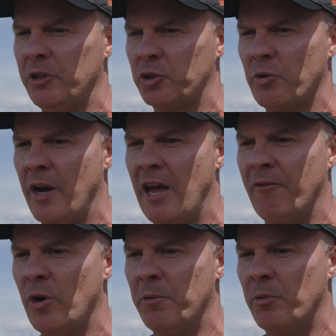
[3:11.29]
We just want to
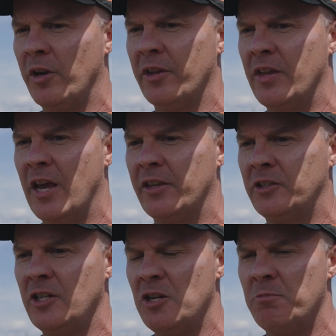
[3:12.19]
have one more than the other
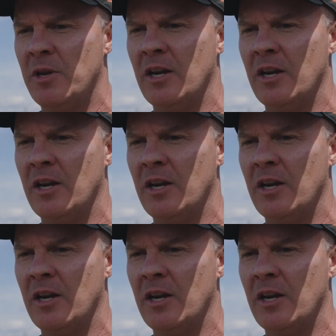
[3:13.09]
team.